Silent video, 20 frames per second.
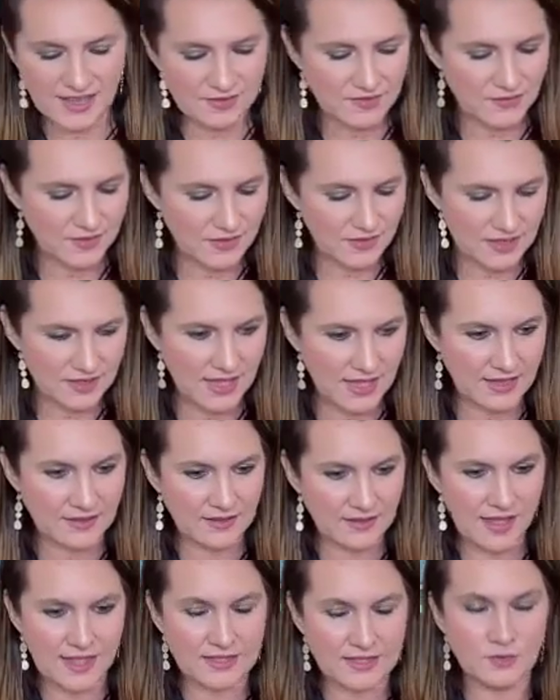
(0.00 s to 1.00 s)
I was feeling
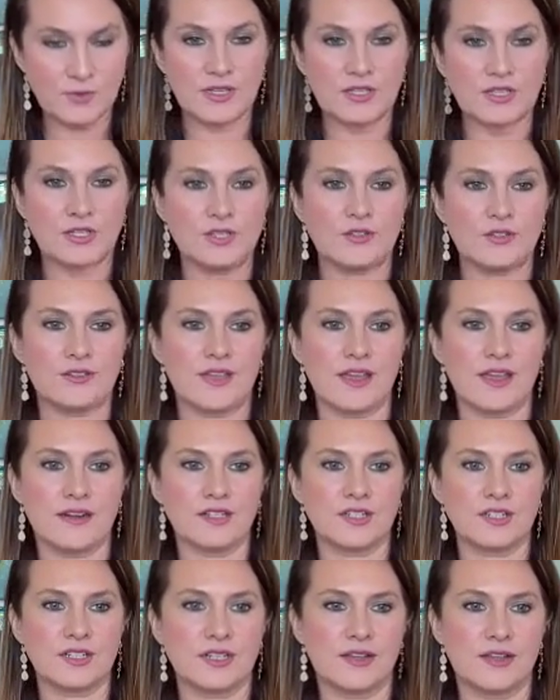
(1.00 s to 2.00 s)
that last week too, the
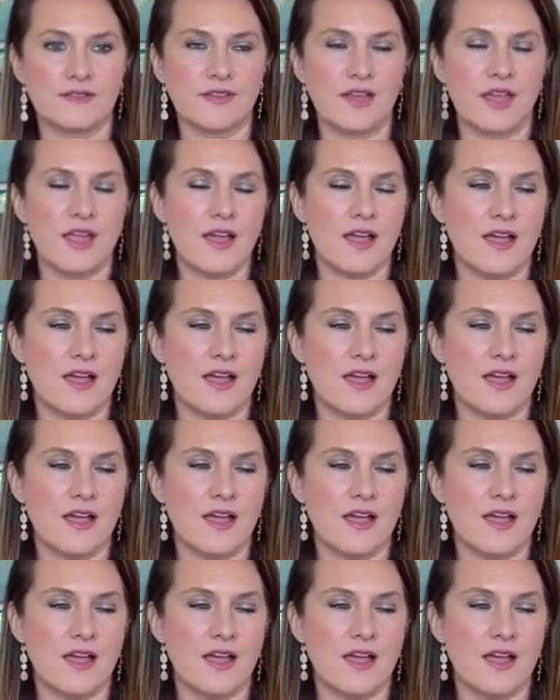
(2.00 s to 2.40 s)
energy of